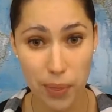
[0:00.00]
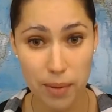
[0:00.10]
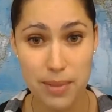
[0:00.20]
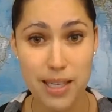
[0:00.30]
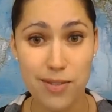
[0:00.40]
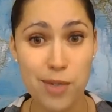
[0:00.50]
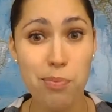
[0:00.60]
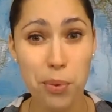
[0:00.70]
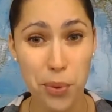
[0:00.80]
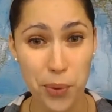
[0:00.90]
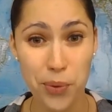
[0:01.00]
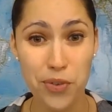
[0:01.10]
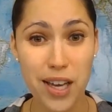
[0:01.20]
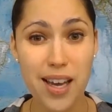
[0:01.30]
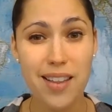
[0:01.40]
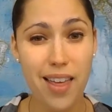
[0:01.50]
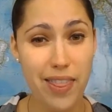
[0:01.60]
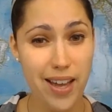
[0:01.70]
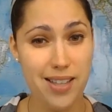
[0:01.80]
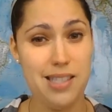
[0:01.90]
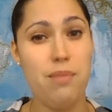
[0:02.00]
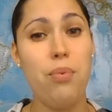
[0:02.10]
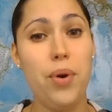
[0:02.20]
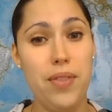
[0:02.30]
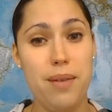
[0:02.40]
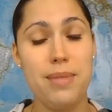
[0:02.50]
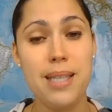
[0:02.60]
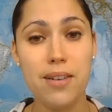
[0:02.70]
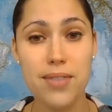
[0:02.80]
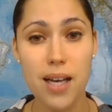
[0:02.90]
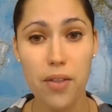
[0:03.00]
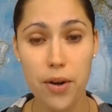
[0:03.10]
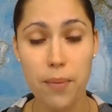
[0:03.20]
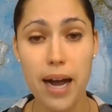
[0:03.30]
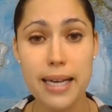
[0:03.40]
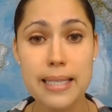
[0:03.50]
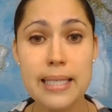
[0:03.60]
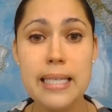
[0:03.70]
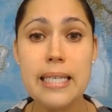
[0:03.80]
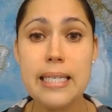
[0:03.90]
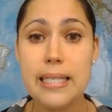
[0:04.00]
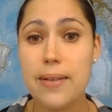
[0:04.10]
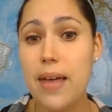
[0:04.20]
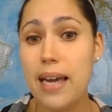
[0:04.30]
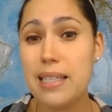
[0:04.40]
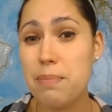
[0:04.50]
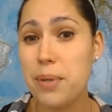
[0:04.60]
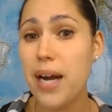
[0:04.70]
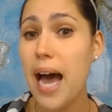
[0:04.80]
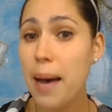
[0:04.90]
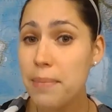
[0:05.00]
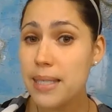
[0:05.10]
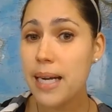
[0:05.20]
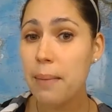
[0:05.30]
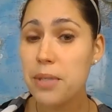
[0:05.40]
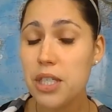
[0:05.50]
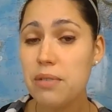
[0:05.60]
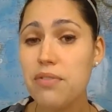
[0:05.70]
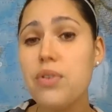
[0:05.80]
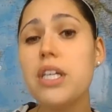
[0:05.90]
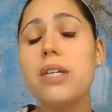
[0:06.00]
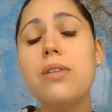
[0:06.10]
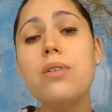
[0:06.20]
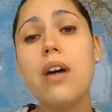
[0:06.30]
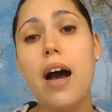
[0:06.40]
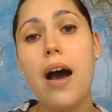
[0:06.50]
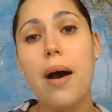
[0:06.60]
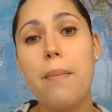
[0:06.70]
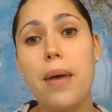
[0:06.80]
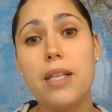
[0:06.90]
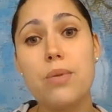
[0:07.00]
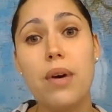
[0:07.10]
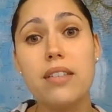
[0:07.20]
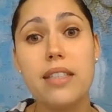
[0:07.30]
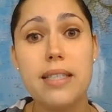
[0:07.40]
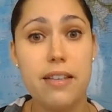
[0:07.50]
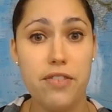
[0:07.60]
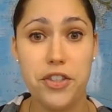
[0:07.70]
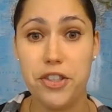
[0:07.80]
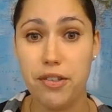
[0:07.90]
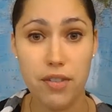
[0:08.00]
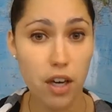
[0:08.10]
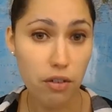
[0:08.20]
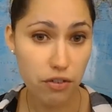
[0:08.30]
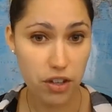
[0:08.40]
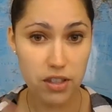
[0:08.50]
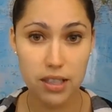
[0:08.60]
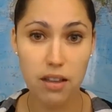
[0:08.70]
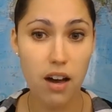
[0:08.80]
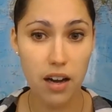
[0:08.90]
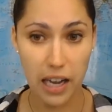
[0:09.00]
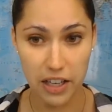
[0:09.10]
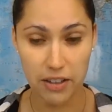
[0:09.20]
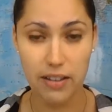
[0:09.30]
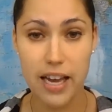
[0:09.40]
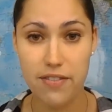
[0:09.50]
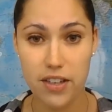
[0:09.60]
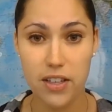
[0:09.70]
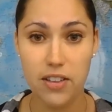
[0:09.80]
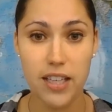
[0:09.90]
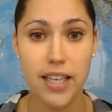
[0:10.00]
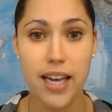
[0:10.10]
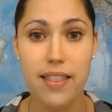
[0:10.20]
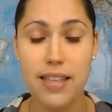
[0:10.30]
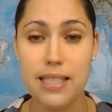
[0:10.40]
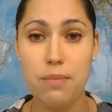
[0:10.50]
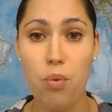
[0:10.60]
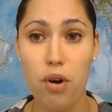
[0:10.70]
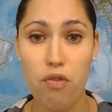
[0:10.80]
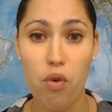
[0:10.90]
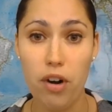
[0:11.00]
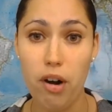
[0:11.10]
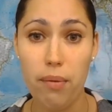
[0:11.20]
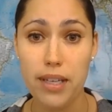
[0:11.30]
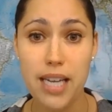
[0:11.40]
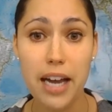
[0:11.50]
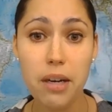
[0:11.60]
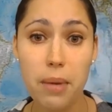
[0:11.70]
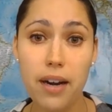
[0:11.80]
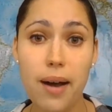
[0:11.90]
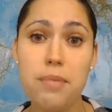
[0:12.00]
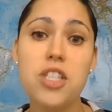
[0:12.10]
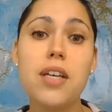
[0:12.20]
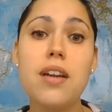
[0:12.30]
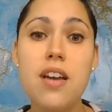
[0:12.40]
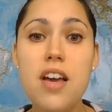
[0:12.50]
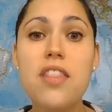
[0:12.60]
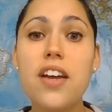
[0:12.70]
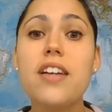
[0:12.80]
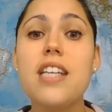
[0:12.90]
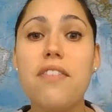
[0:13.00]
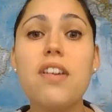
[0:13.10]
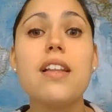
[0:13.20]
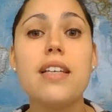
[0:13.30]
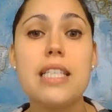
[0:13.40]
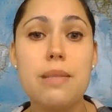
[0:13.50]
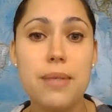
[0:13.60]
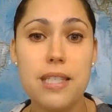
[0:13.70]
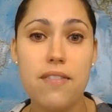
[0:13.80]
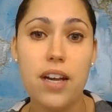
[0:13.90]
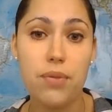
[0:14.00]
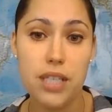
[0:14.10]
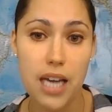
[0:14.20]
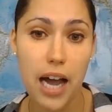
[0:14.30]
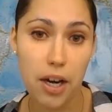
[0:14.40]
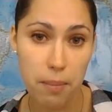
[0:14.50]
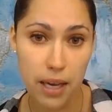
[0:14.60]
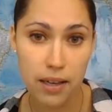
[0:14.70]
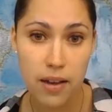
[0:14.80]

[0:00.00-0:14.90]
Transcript: themselves and prove that they can support themselves otherwise. So that is perhaps an option for you, as well as if you're, further along in your life and you're looking at this more for a retirement option. There are definitely specific retirement